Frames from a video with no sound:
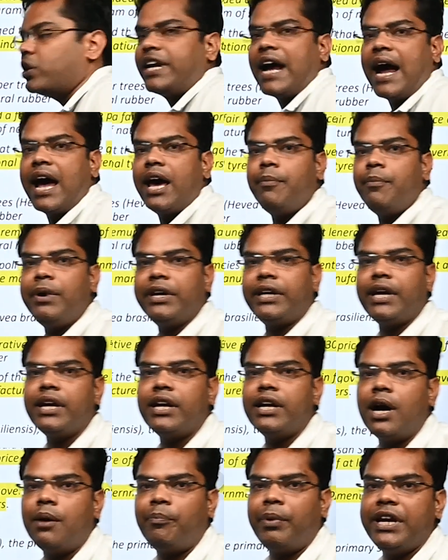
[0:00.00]
tire making
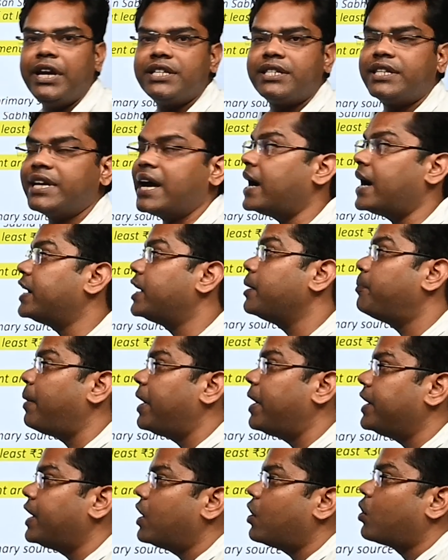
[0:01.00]
companies, they are
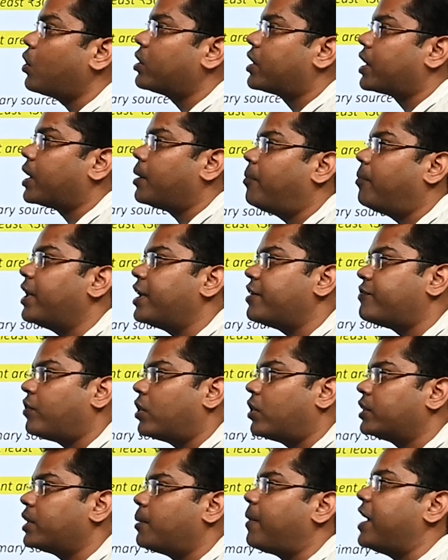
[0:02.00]
dependent on rubber
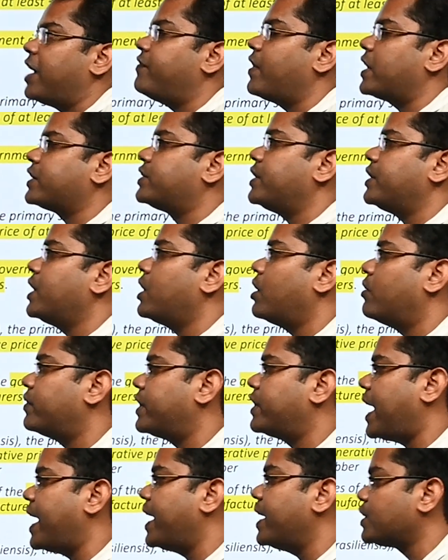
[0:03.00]
for the manufacturing of
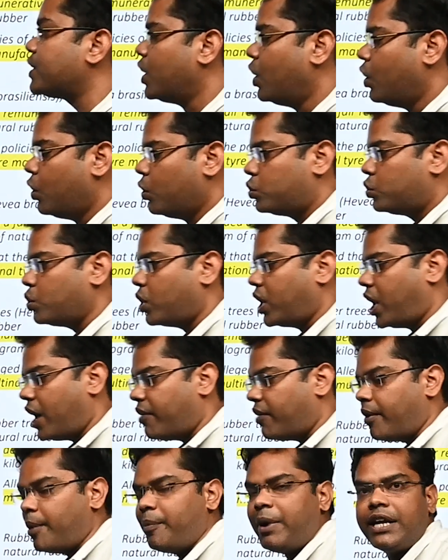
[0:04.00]
tires. So
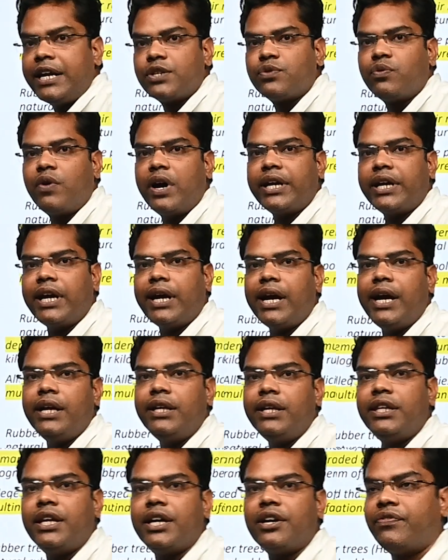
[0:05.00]
government is working
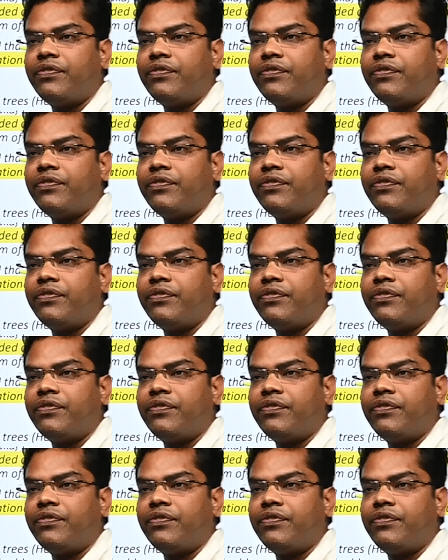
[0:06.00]
in their